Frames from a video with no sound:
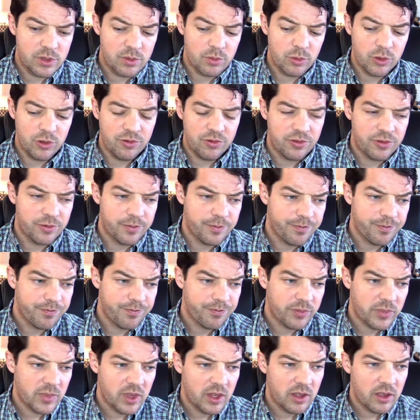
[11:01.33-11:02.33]
move.
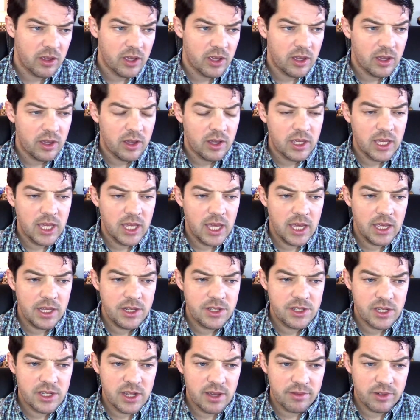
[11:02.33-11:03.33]
King
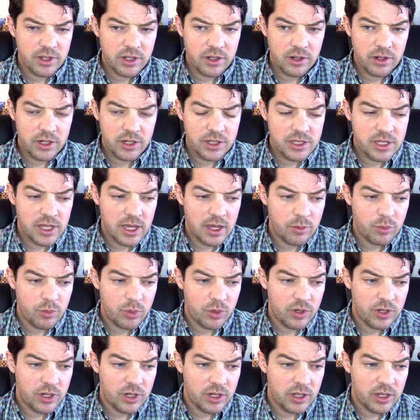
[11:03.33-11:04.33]
e7 guards that
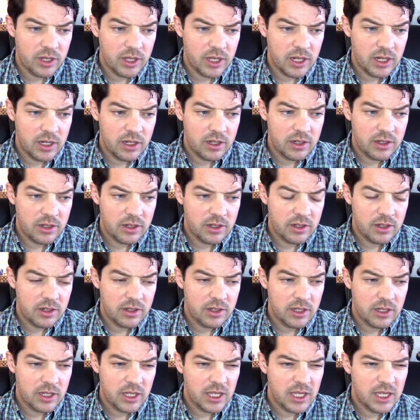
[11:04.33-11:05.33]
pawn, and
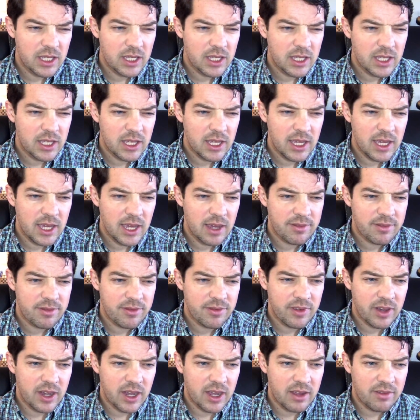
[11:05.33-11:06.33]
king
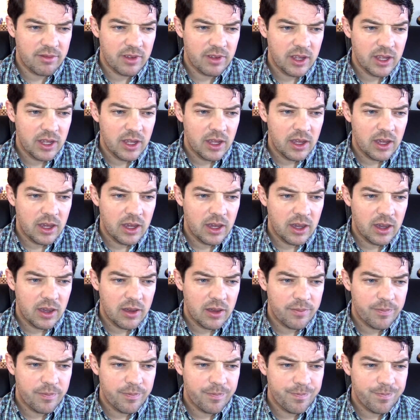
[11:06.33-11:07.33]
f5.
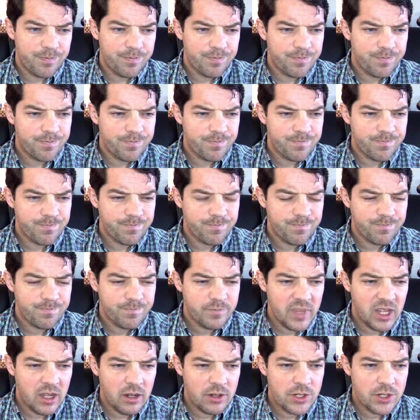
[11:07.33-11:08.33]
Not
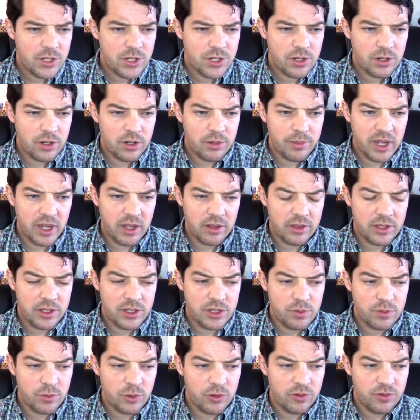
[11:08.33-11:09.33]
sure about
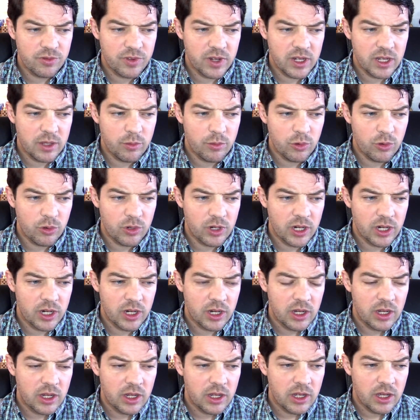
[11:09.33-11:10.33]
this move anymore.
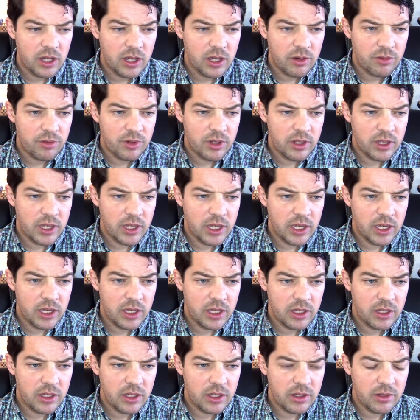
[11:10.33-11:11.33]

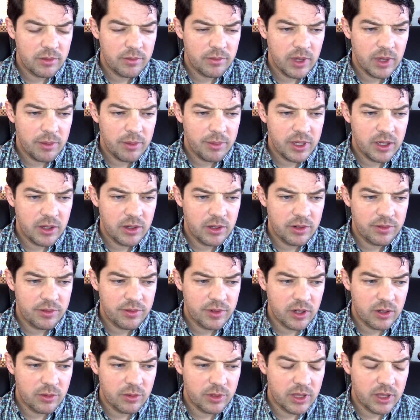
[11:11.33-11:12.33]
Really, maybe could have
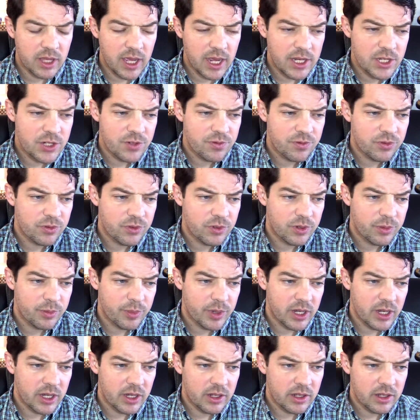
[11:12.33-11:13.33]
gone with h4,
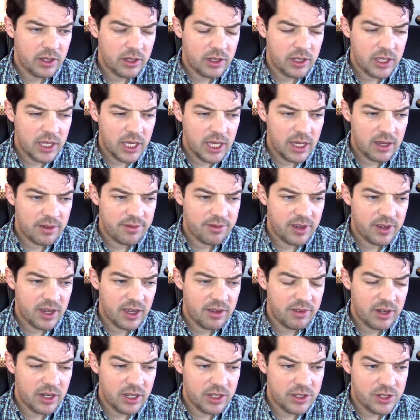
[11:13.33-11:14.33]
but king
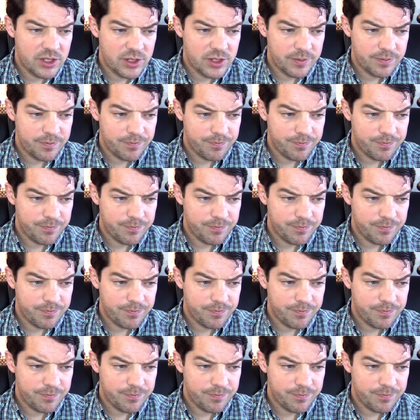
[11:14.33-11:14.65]
f5 it is,